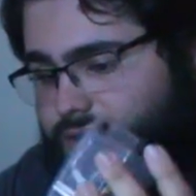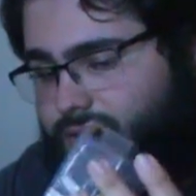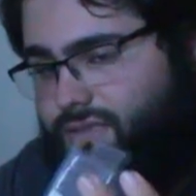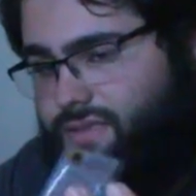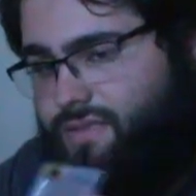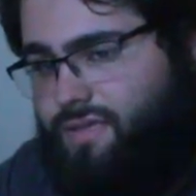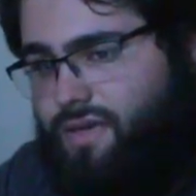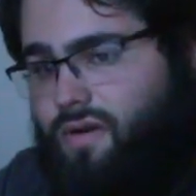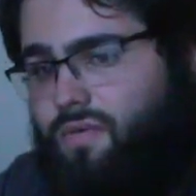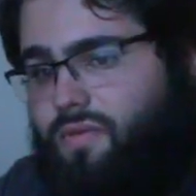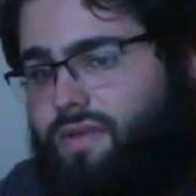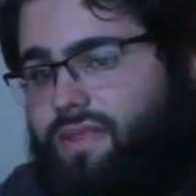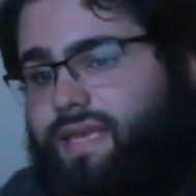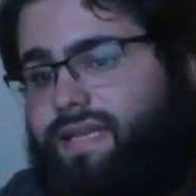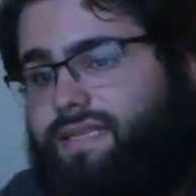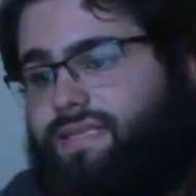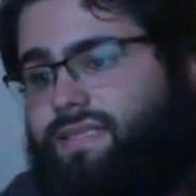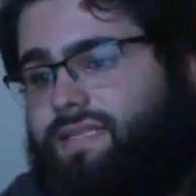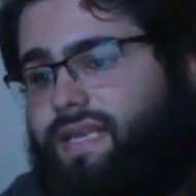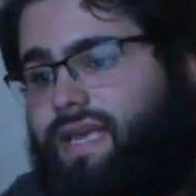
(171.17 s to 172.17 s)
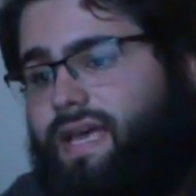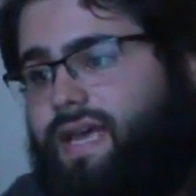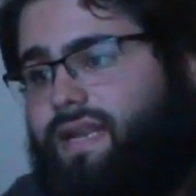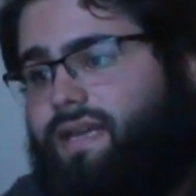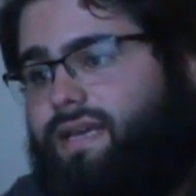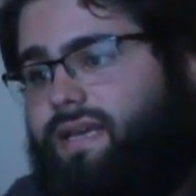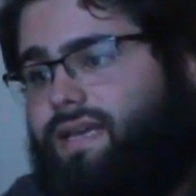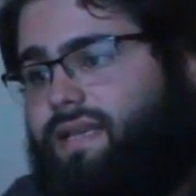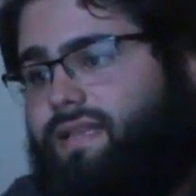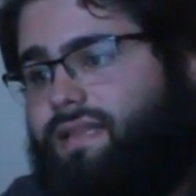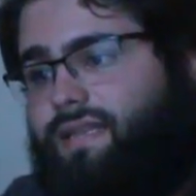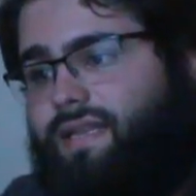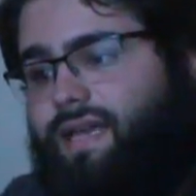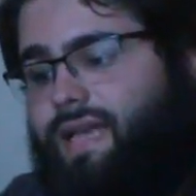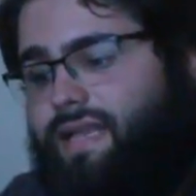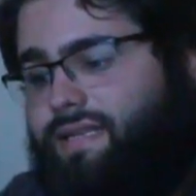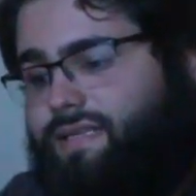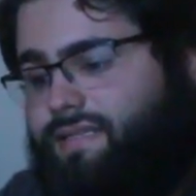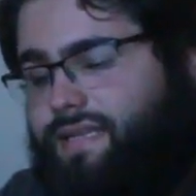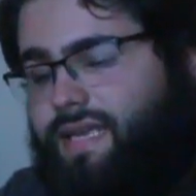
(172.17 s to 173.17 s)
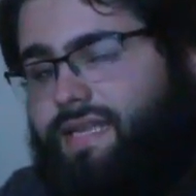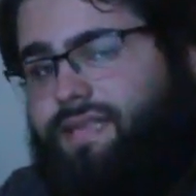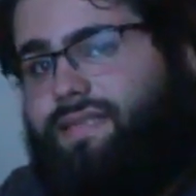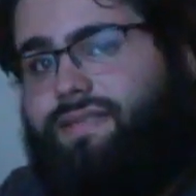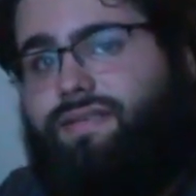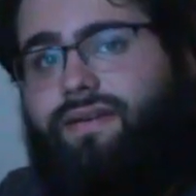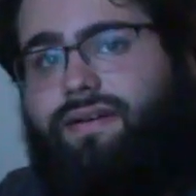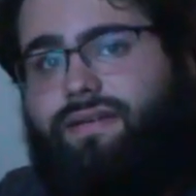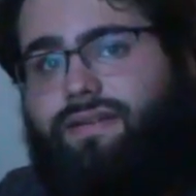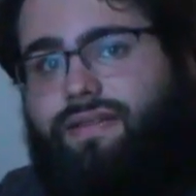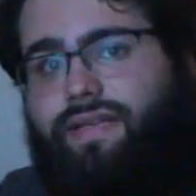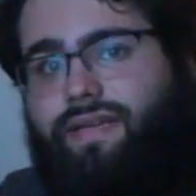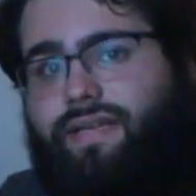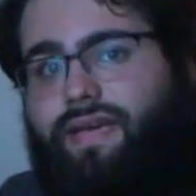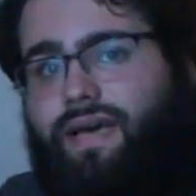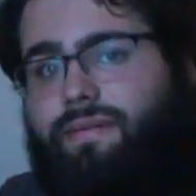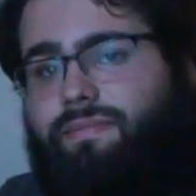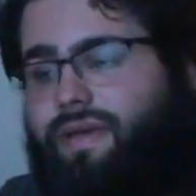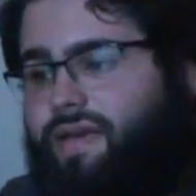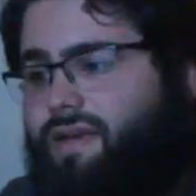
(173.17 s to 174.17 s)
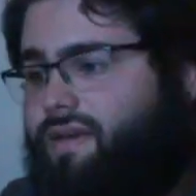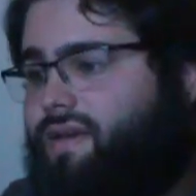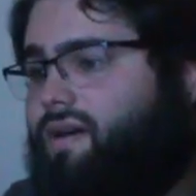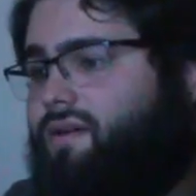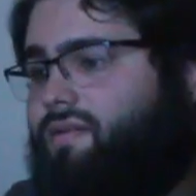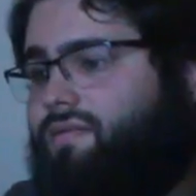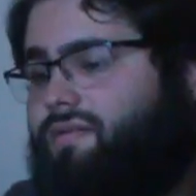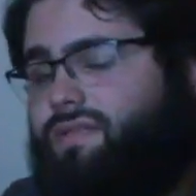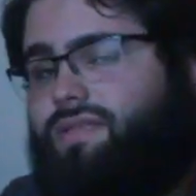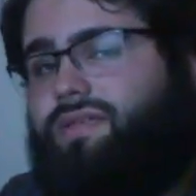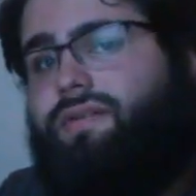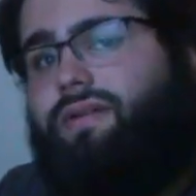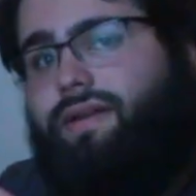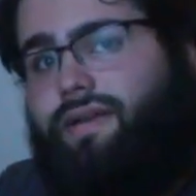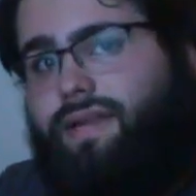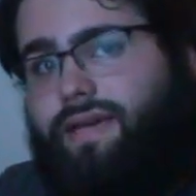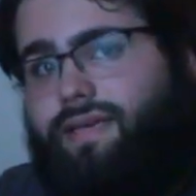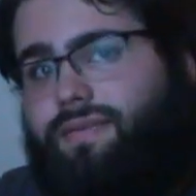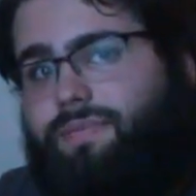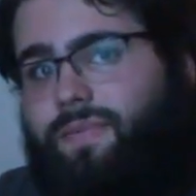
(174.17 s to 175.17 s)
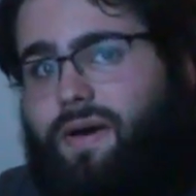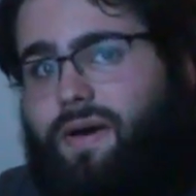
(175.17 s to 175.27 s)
So with that said, let's get this all cleaned up and go to our next